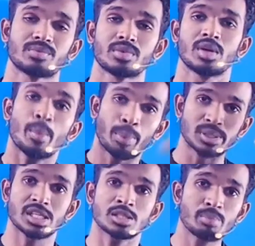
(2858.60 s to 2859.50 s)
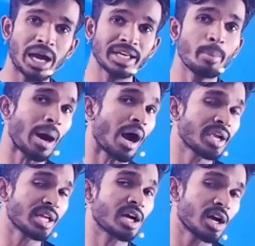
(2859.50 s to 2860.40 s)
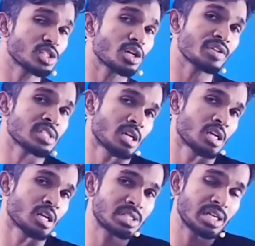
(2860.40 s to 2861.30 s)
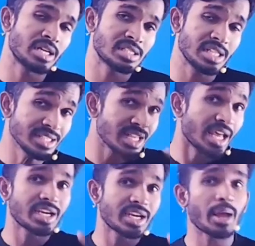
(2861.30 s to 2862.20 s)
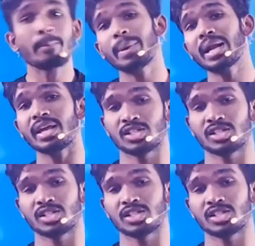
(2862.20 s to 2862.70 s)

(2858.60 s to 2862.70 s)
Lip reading: possessed by the particles of a substance is temperature. So